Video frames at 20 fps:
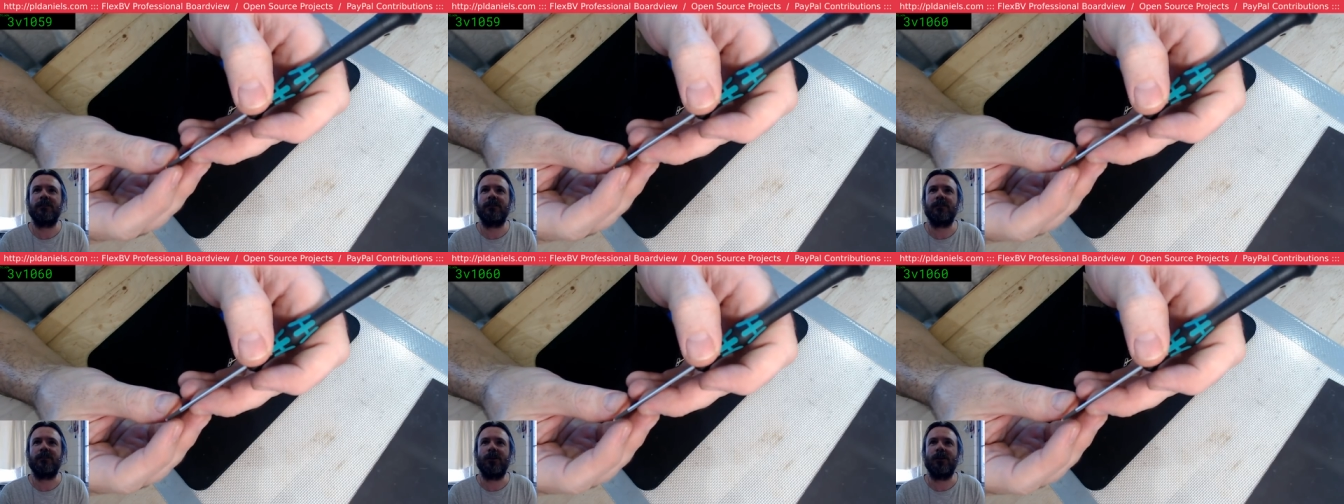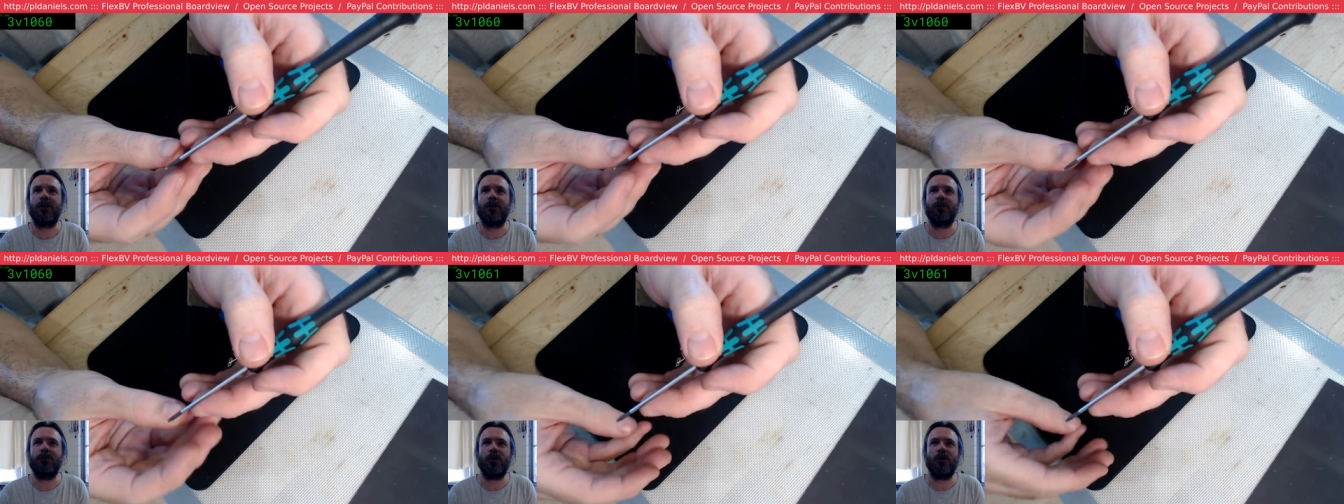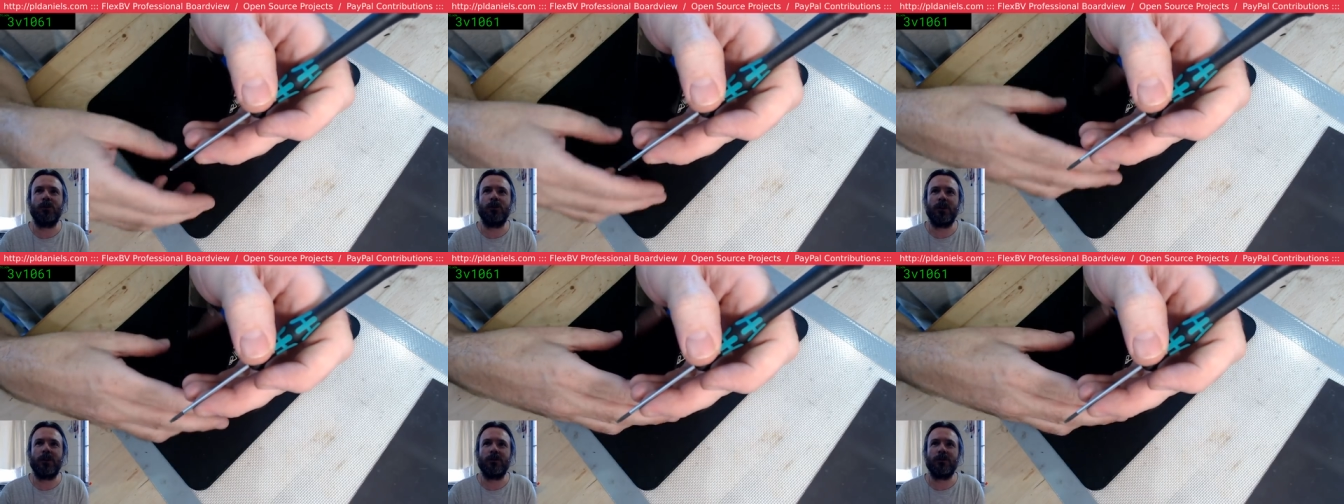No
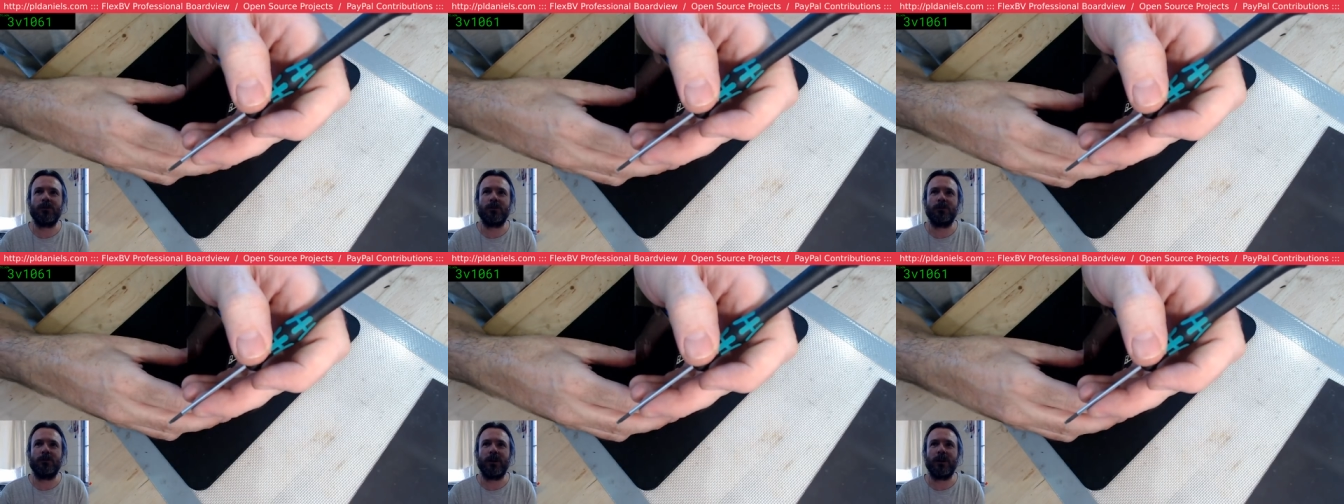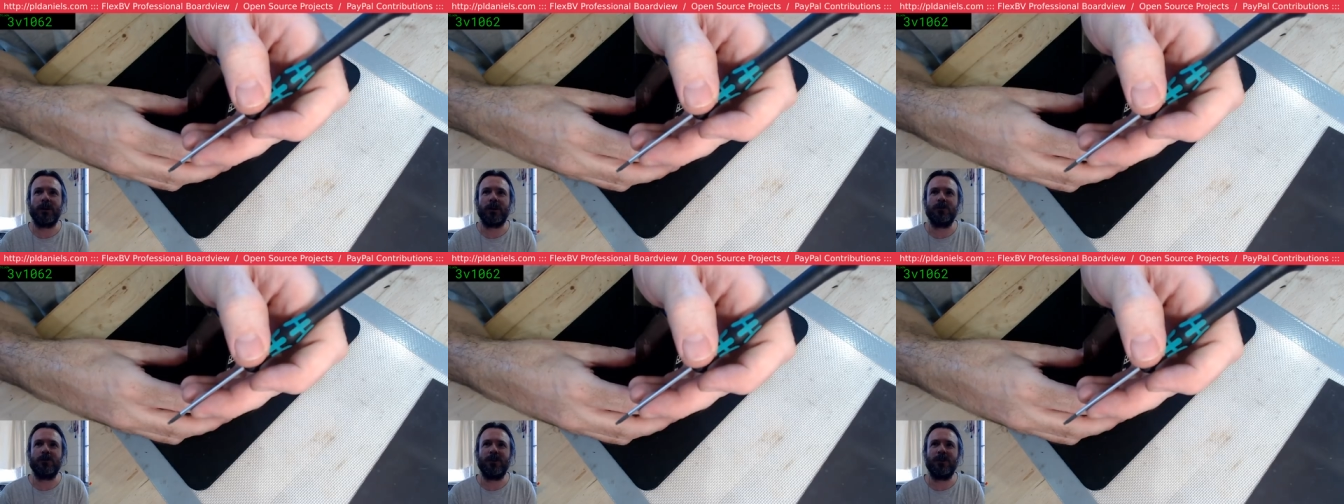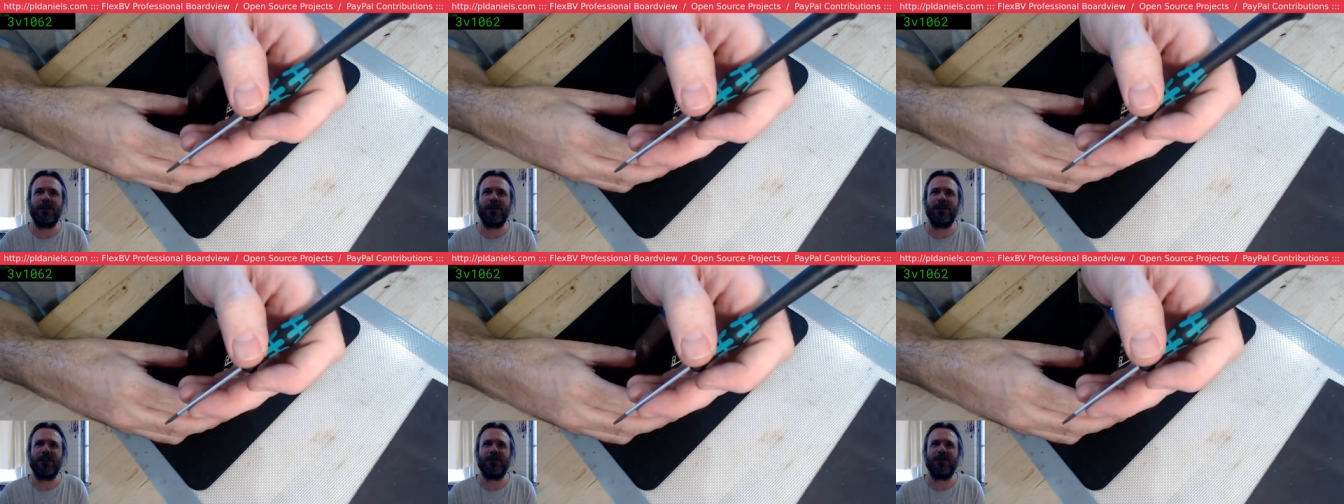Paul Daniels on page
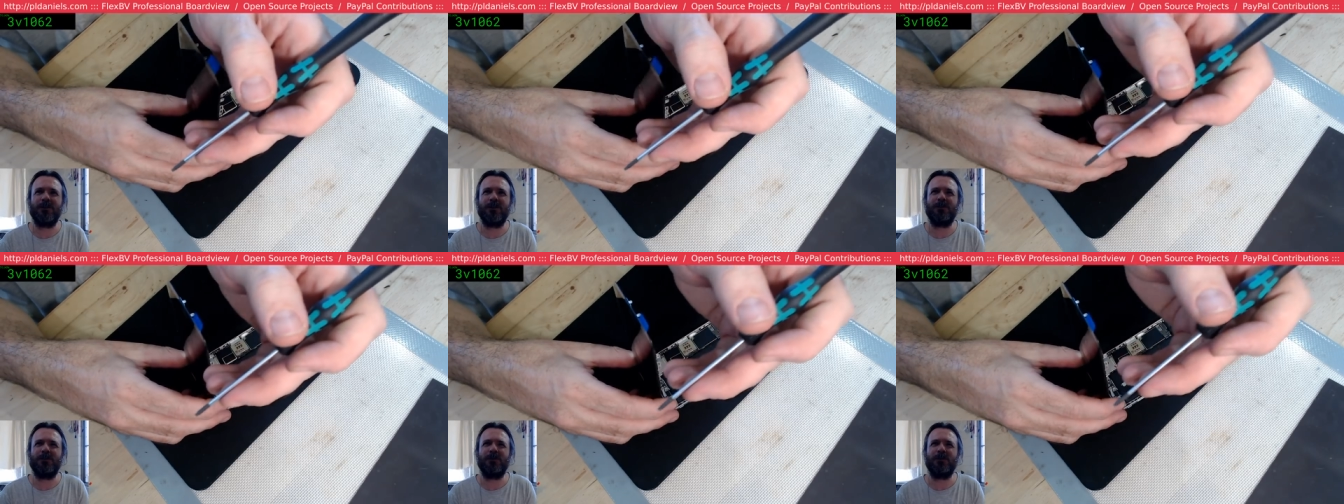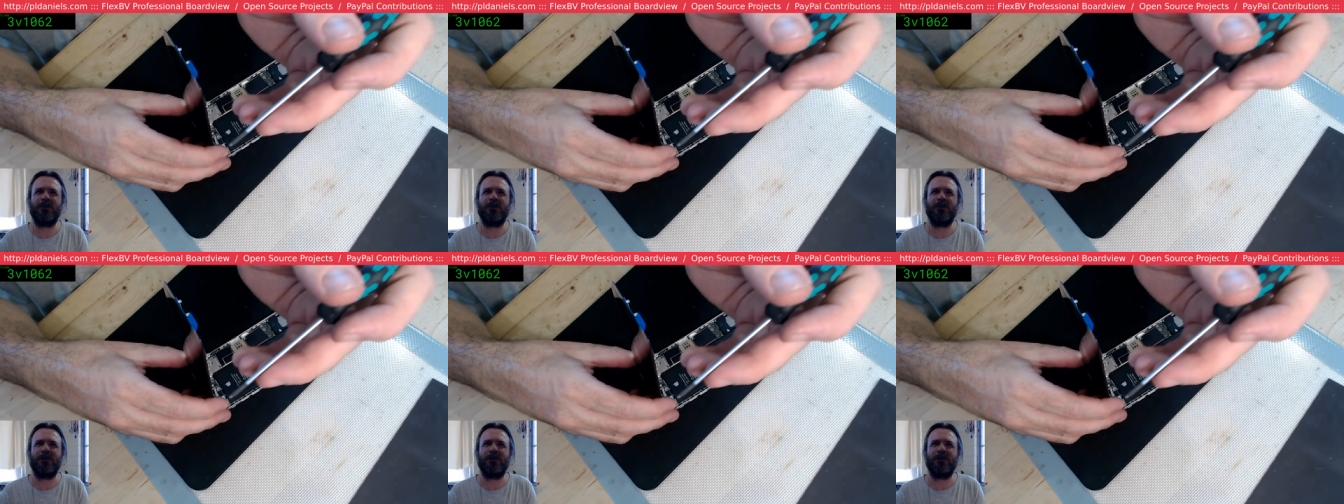one. No.